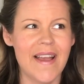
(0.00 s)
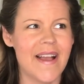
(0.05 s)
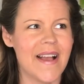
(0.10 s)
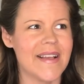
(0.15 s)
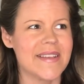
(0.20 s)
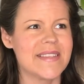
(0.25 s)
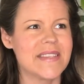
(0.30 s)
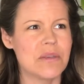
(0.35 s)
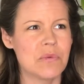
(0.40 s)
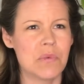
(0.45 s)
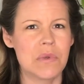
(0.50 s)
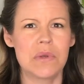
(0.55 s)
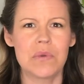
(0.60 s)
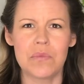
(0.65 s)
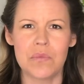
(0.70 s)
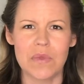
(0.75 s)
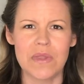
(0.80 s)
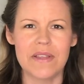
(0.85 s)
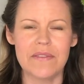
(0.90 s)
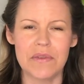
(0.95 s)
As someone
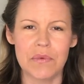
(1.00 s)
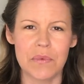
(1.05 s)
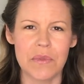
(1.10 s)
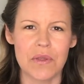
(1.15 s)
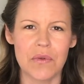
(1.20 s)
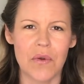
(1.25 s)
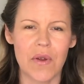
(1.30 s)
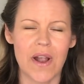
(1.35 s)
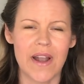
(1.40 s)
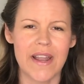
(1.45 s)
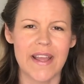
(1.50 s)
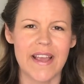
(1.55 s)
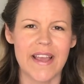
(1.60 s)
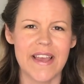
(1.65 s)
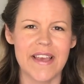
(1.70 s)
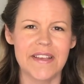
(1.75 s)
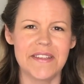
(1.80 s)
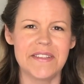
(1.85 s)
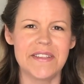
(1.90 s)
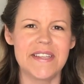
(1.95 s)
living with chronic
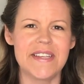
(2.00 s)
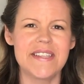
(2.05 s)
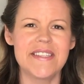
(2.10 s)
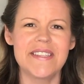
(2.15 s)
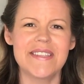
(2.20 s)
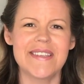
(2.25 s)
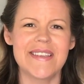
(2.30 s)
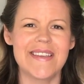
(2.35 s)
illness,